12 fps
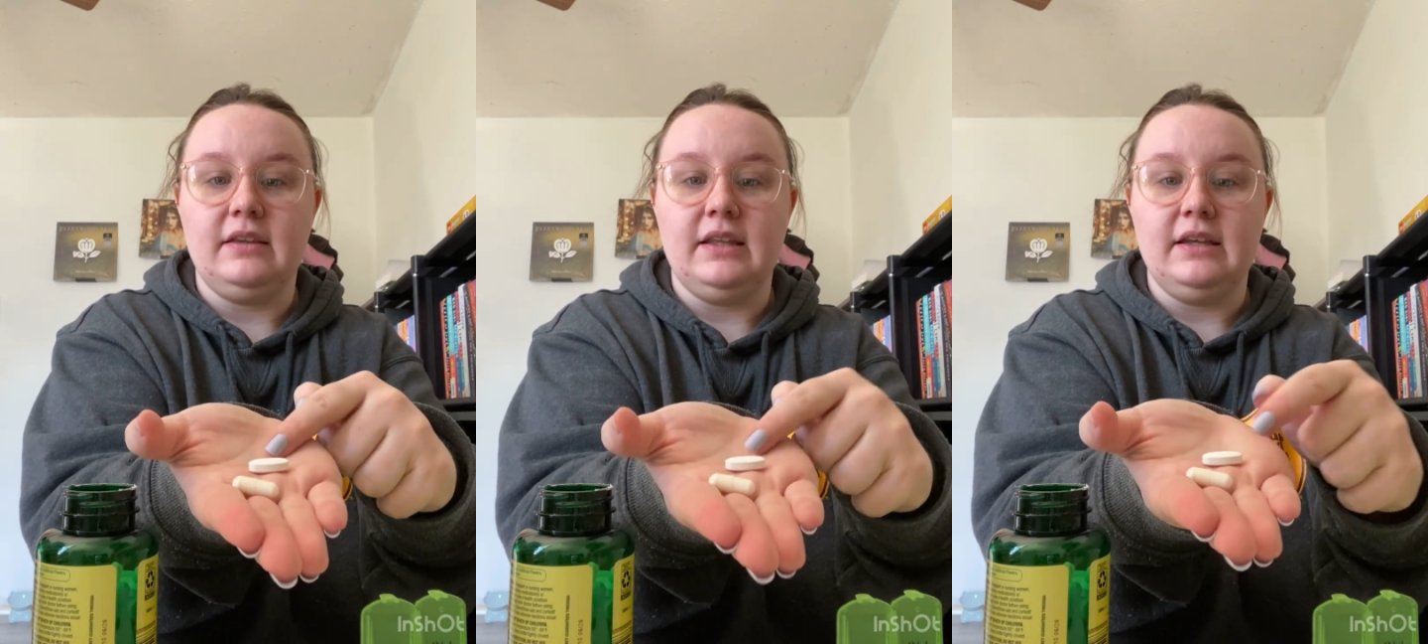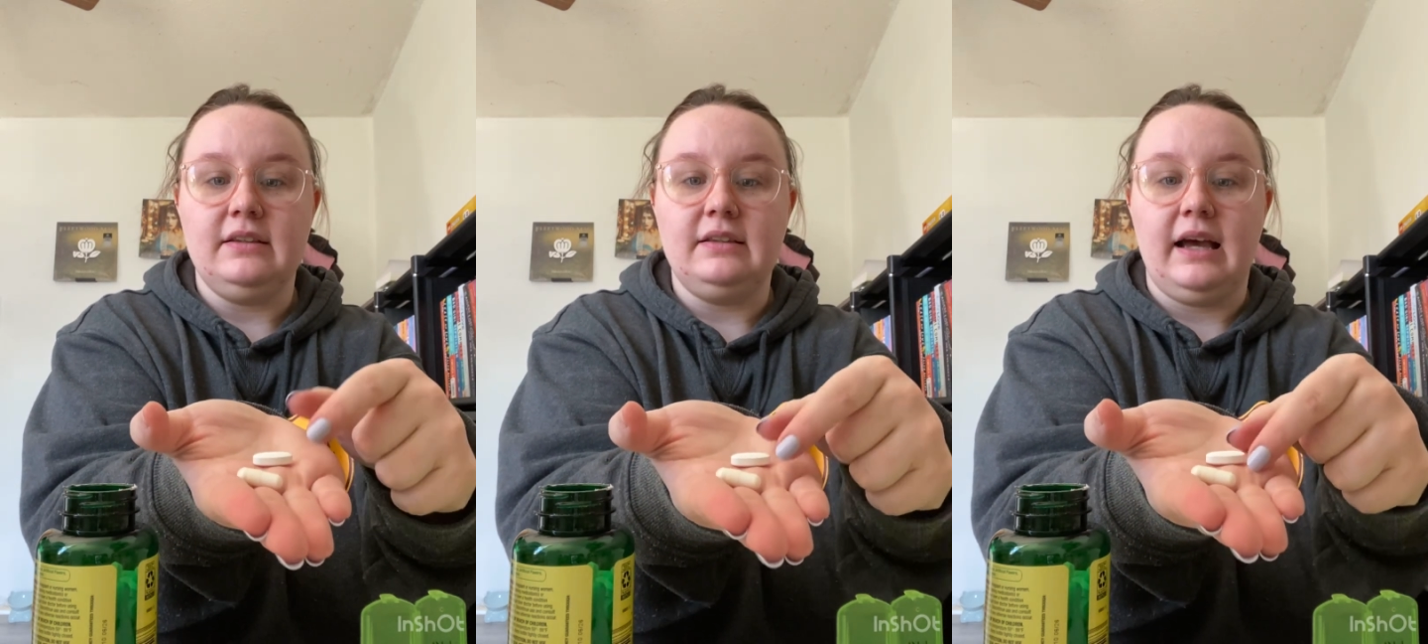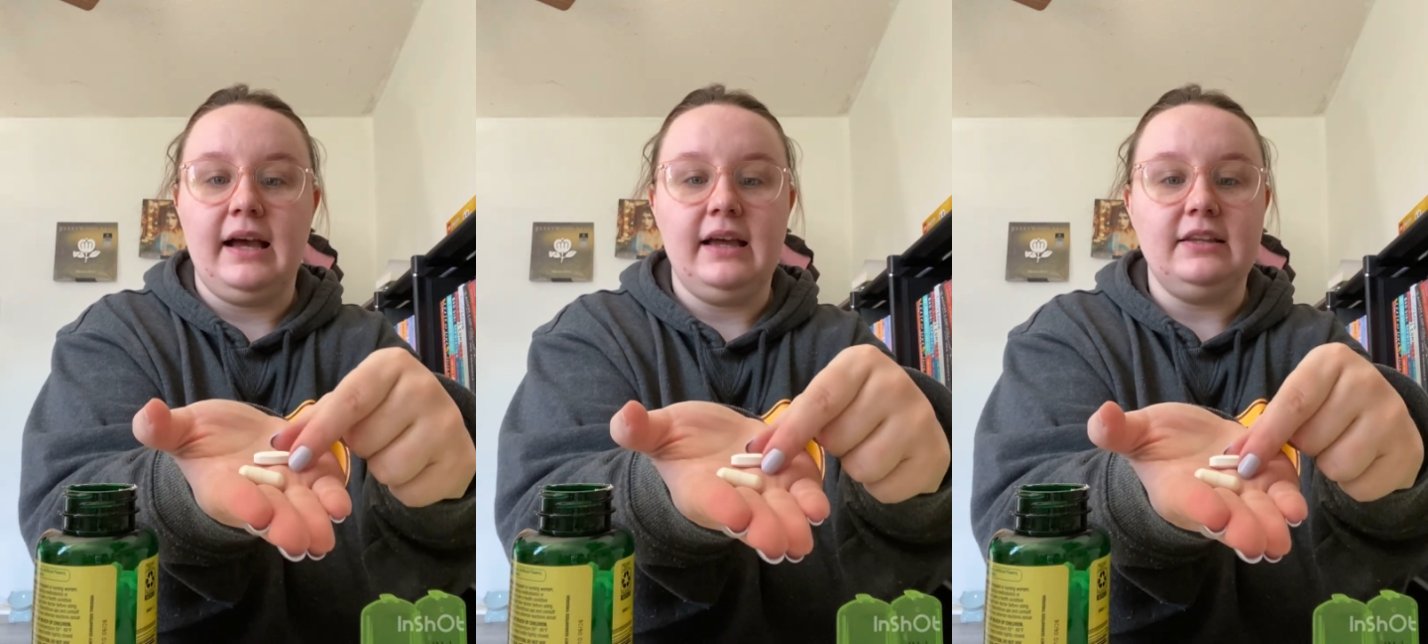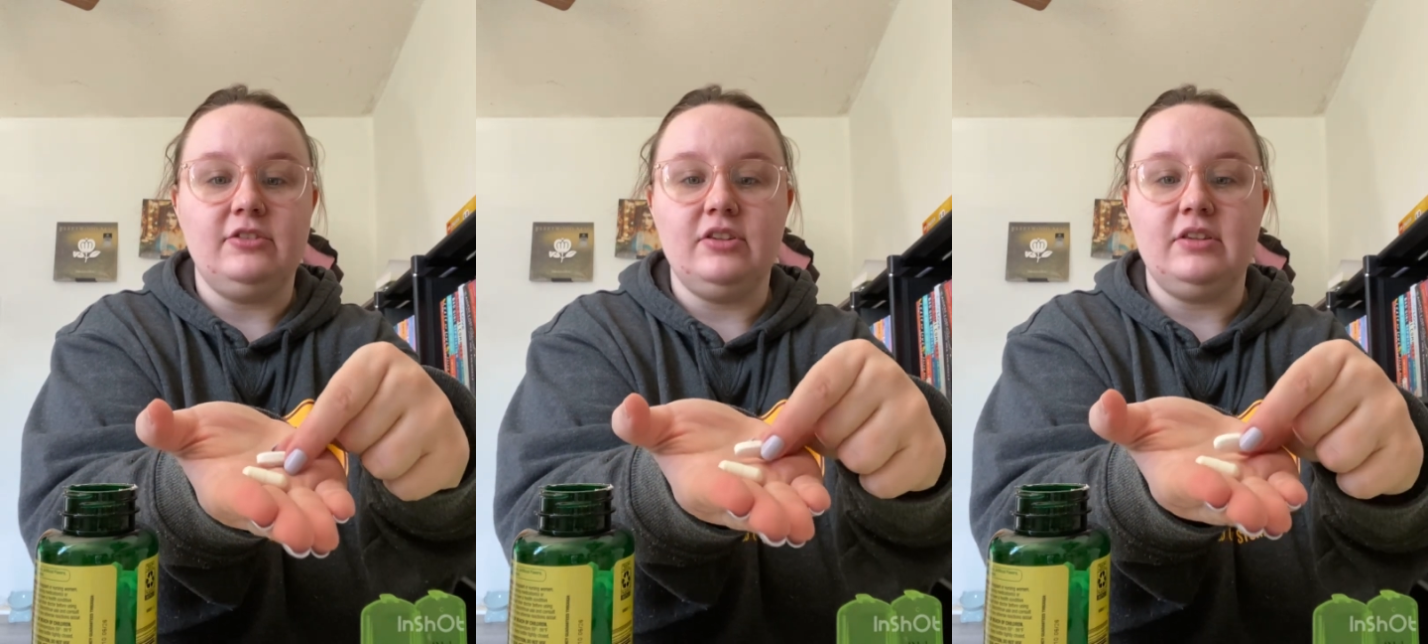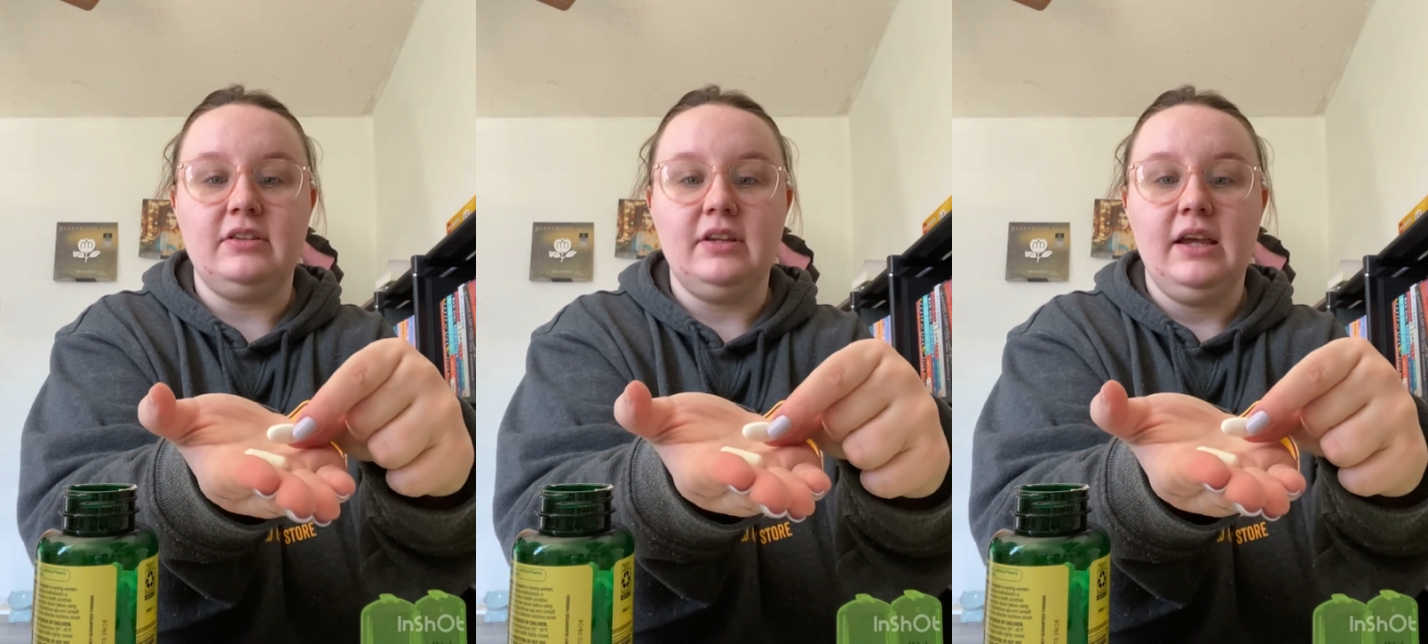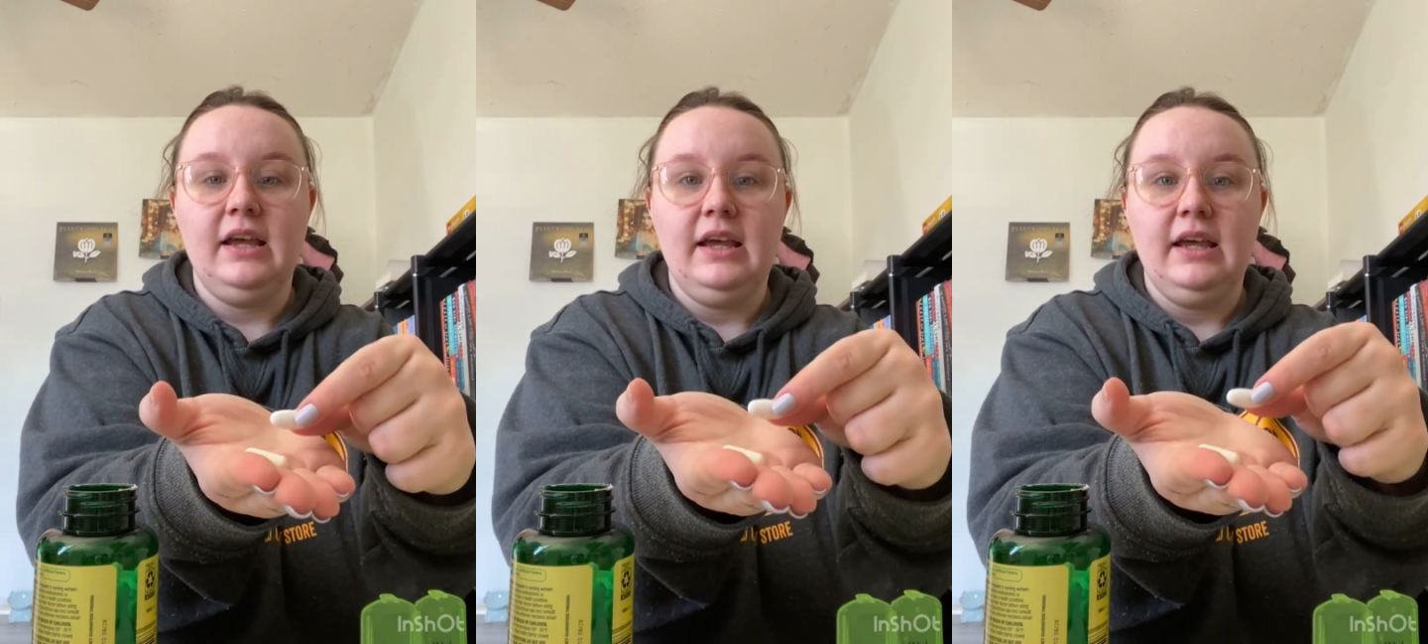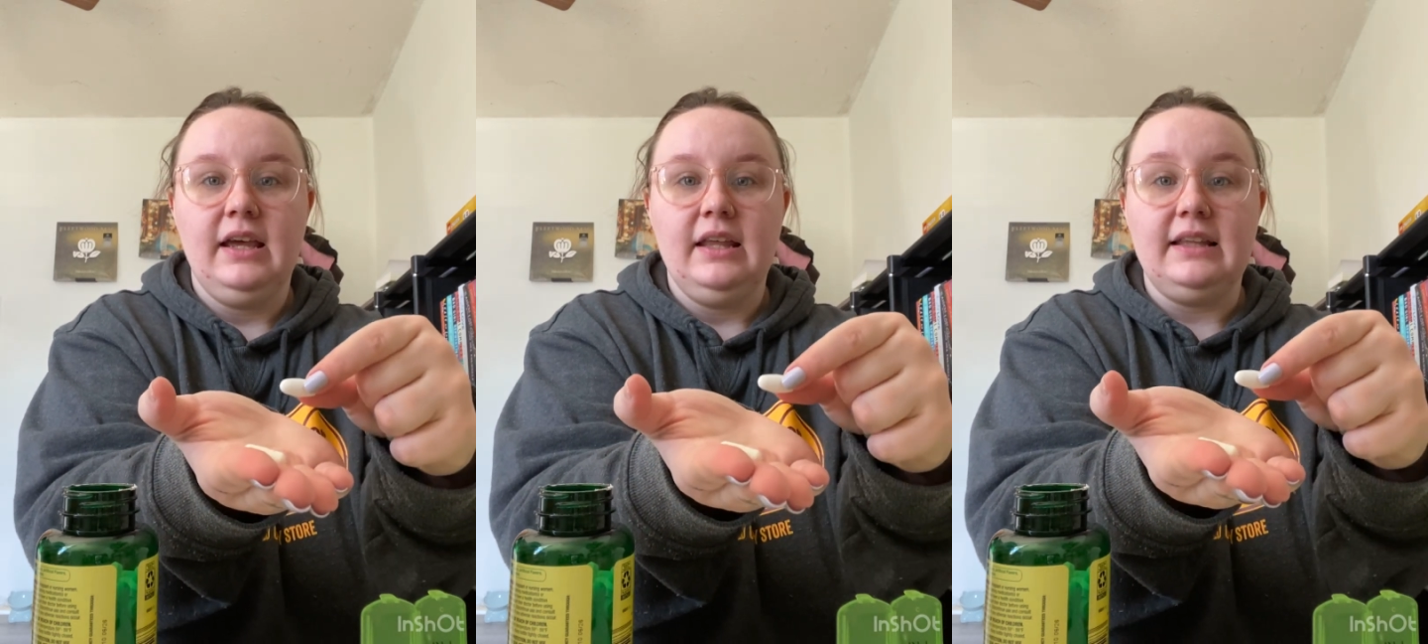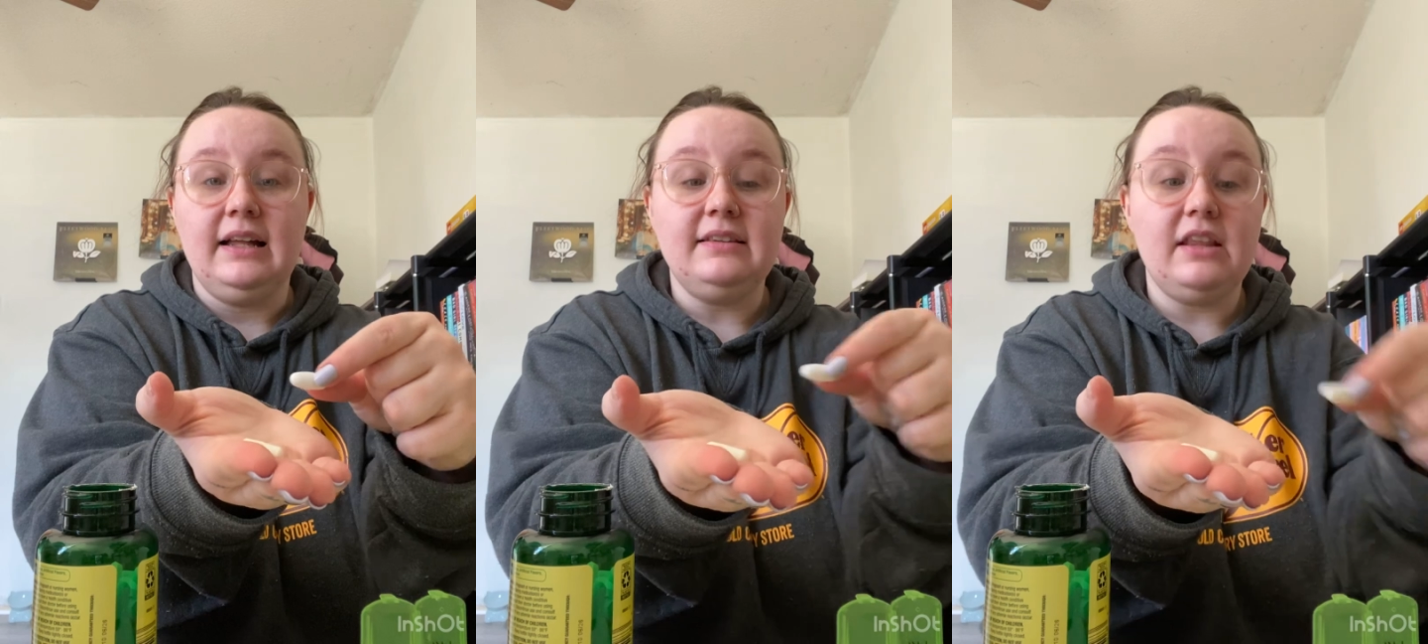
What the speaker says: this. That's